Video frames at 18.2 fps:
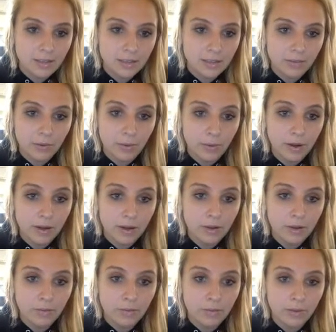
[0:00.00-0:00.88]
If you want to
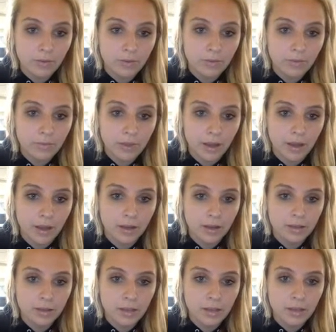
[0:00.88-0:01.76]
go above and
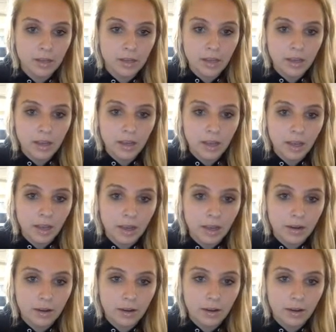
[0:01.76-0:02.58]
beyond, and